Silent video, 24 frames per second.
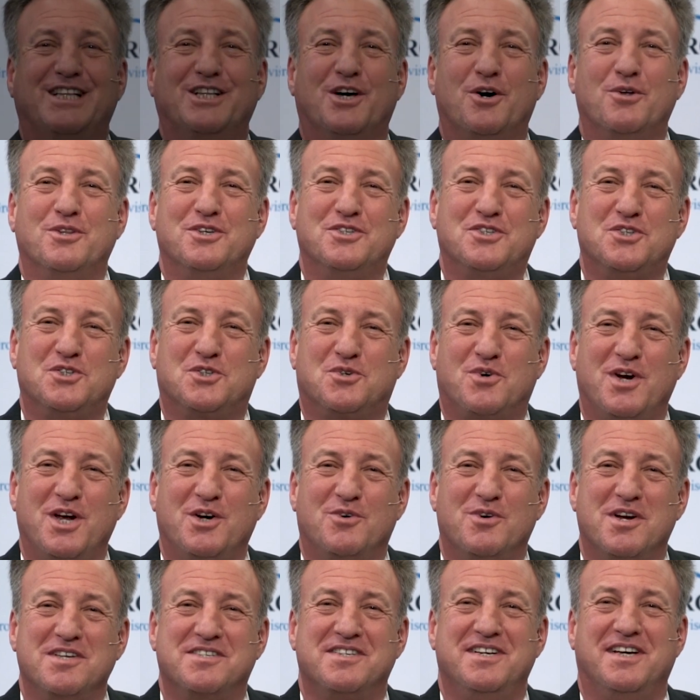Hello, this is
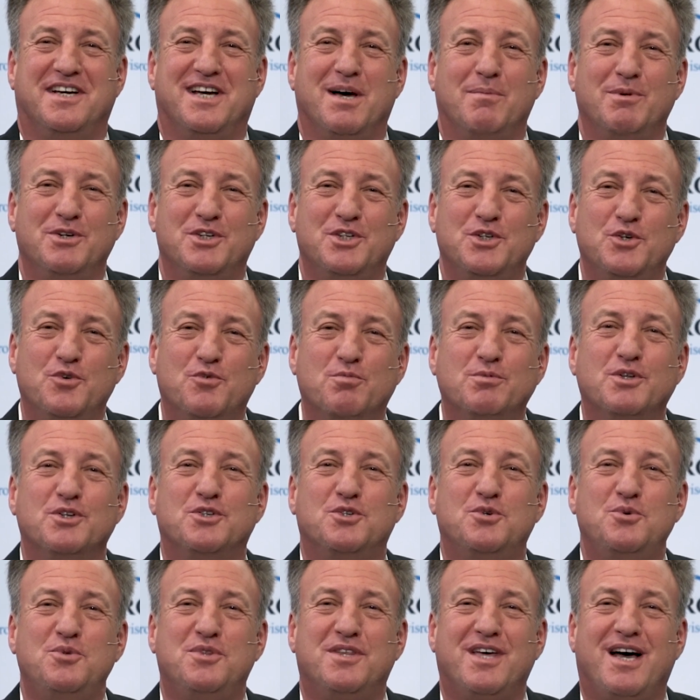Craig Resnick coming to you from the
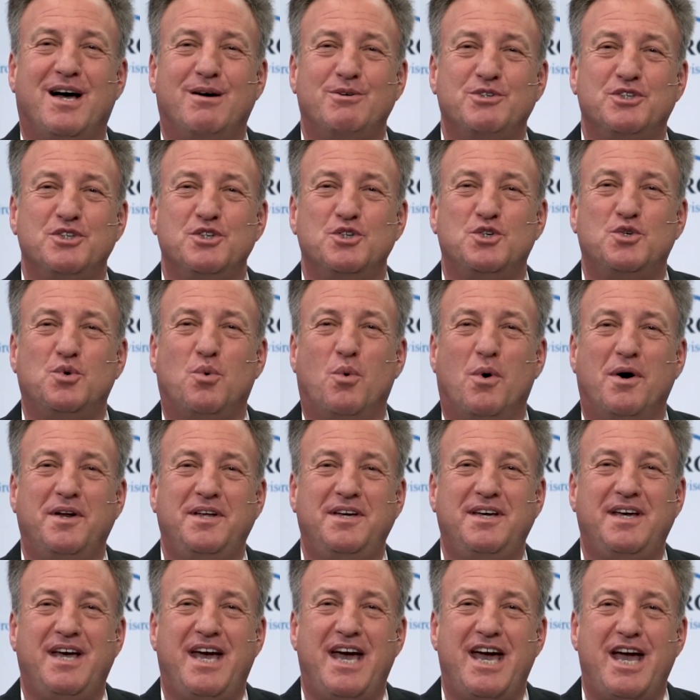
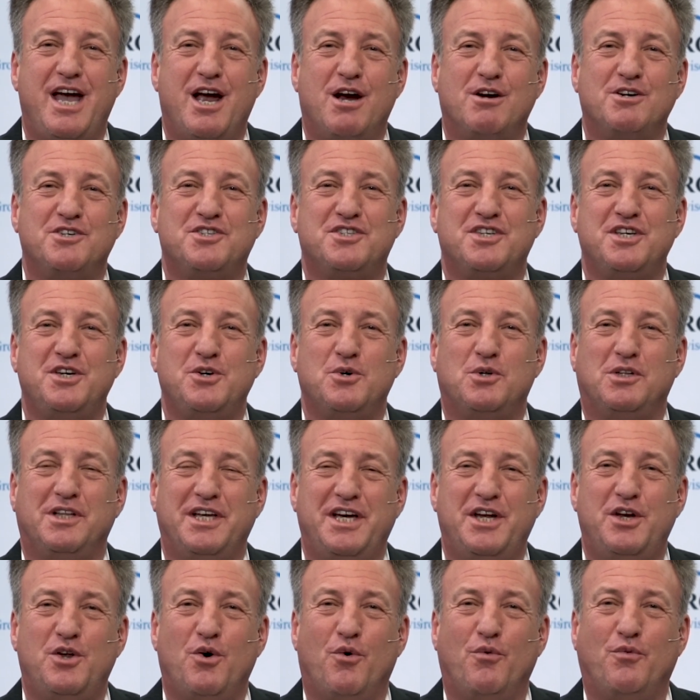2020 ARC
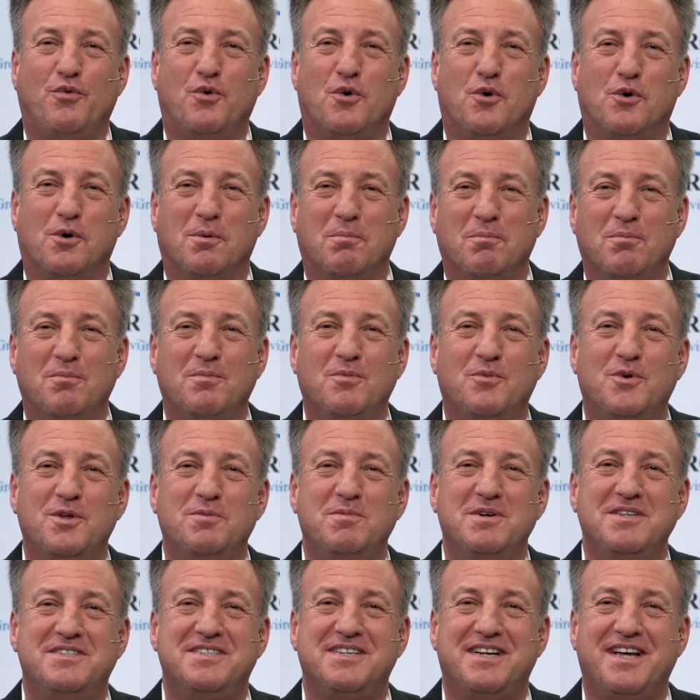Orlando Forum.
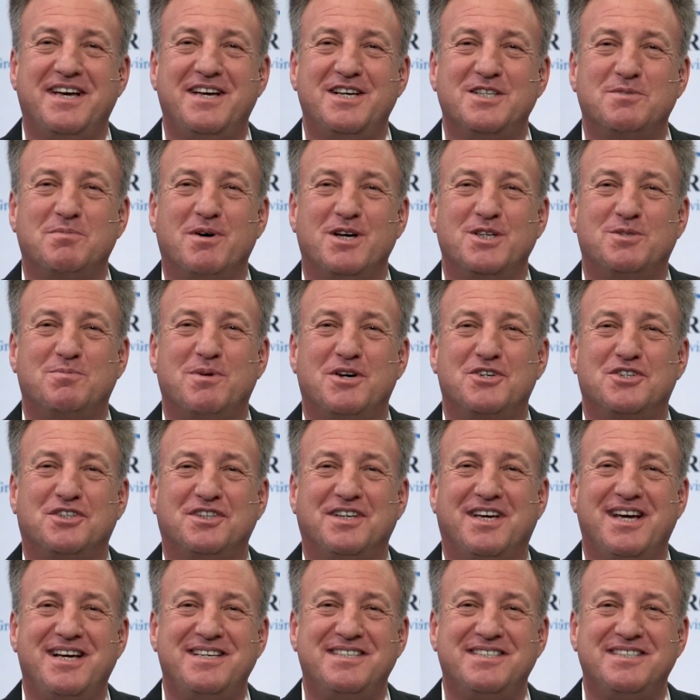With me today is my
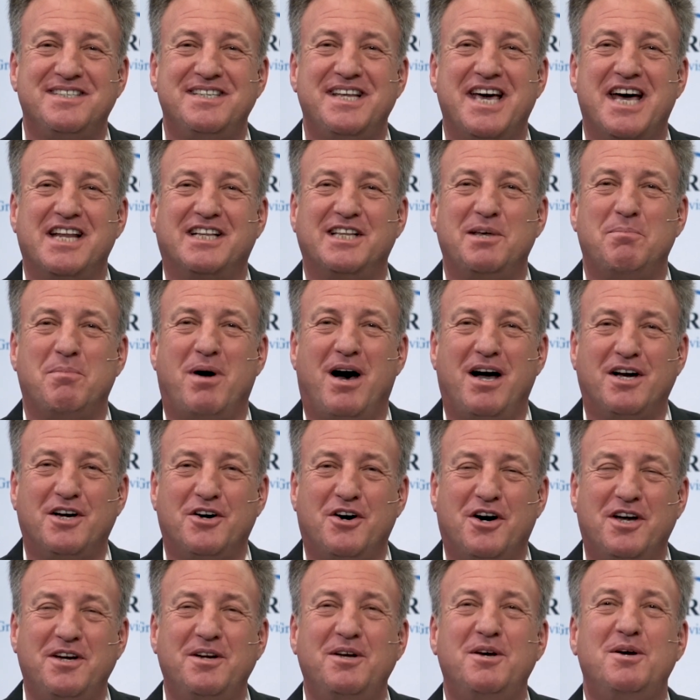special guest, Nathalie
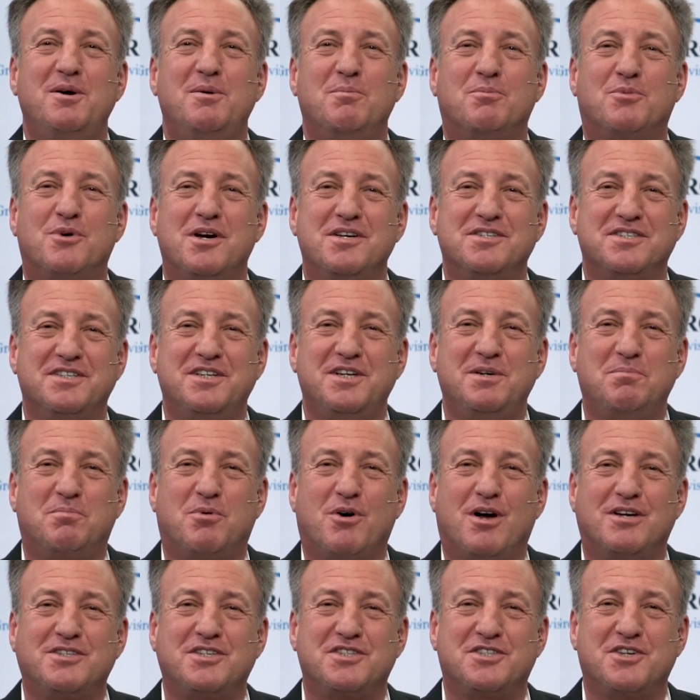Marcotte, President,
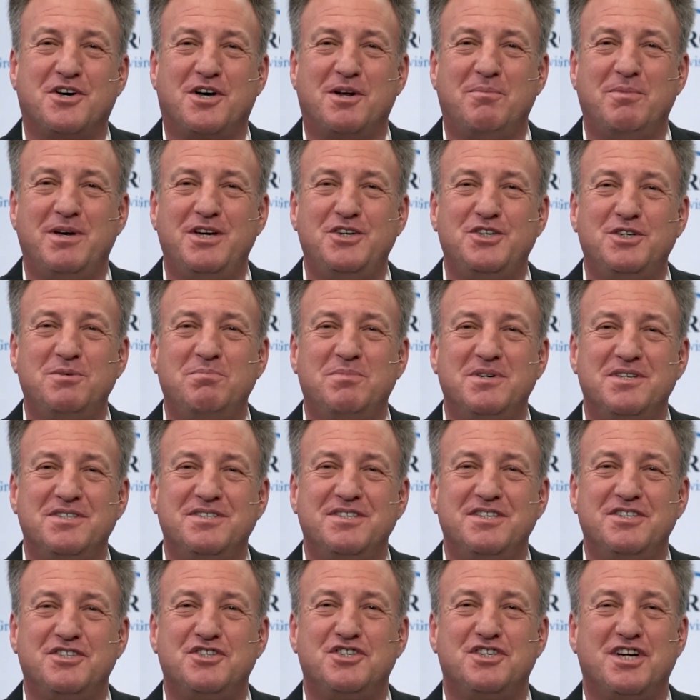Process Automation
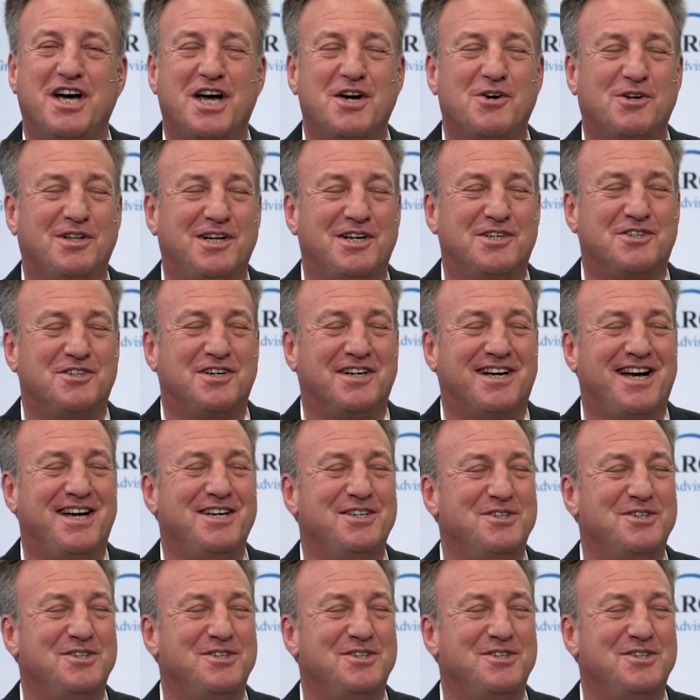Business, Schneider Electric.